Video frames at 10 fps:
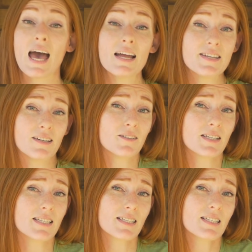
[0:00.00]
Head tilt
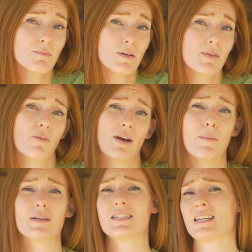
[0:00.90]
is a symptom that
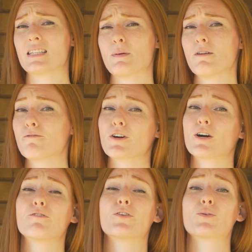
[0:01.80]
rabbits exhibit for
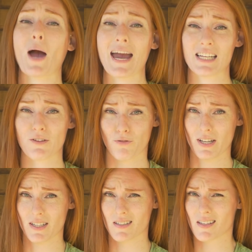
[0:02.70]
a variety of
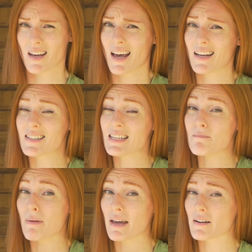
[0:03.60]
reasons, and it's
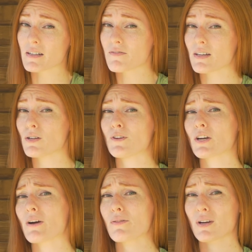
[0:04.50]
imperative that you
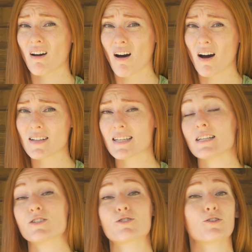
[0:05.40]
figure out the cause
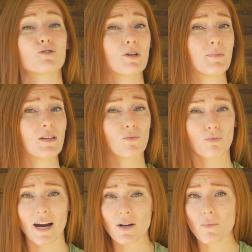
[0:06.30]
and start treatment
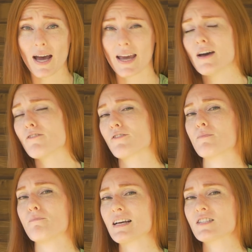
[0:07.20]
right away for the
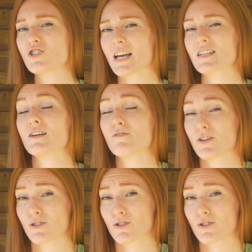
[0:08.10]
best chance of their